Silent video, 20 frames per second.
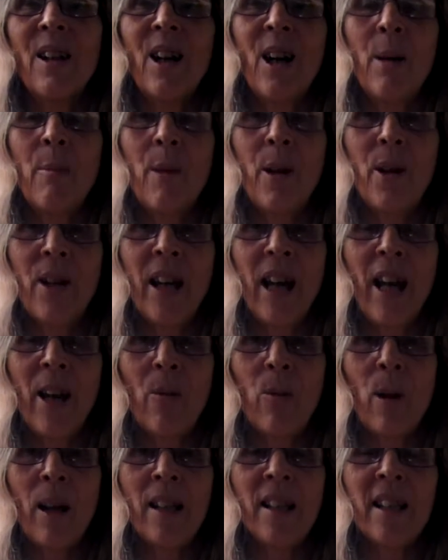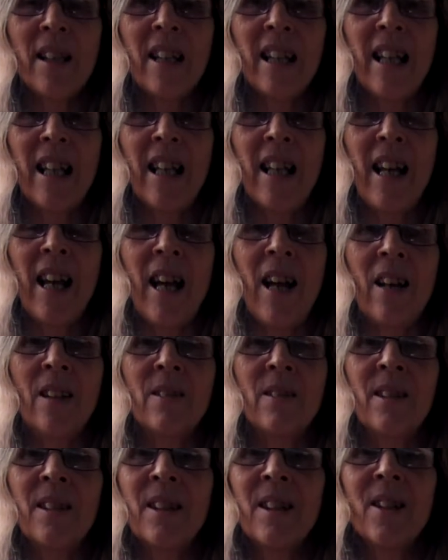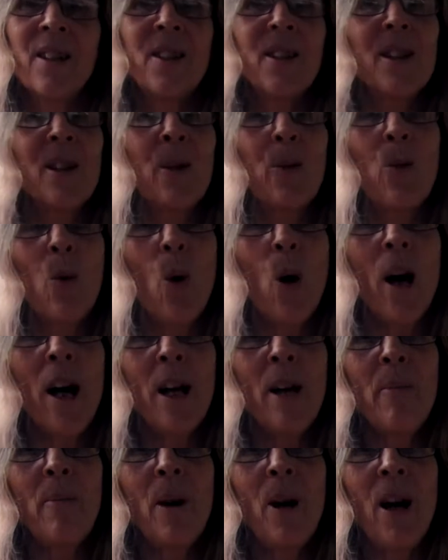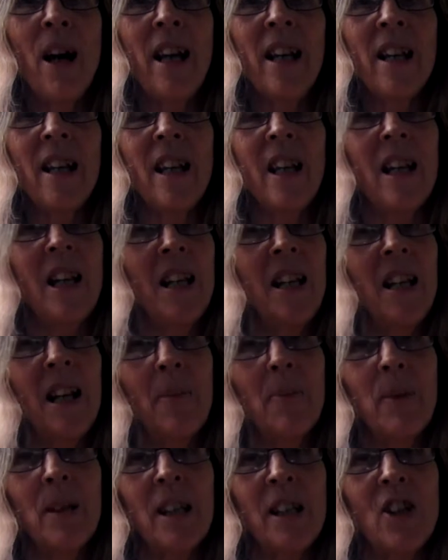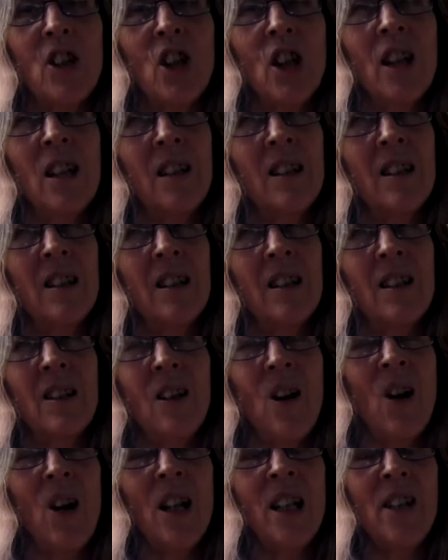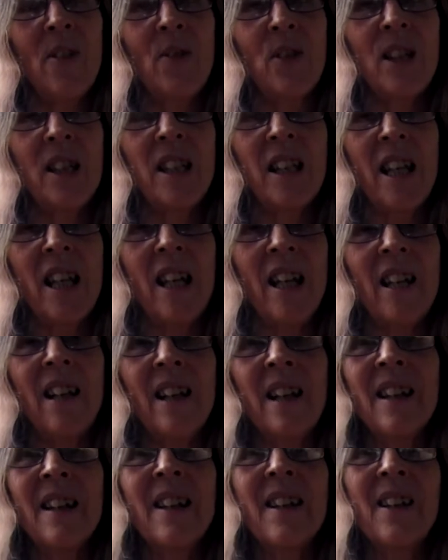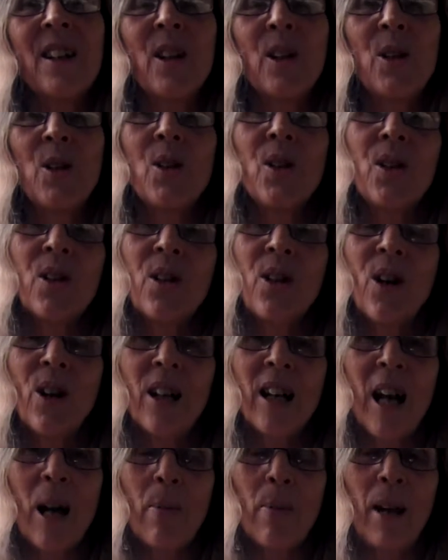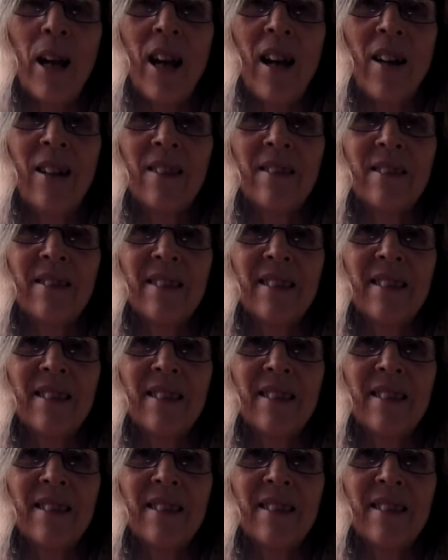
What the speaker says: I'm okay once I get out, so why am I kicking up such a kind of stink to not come out?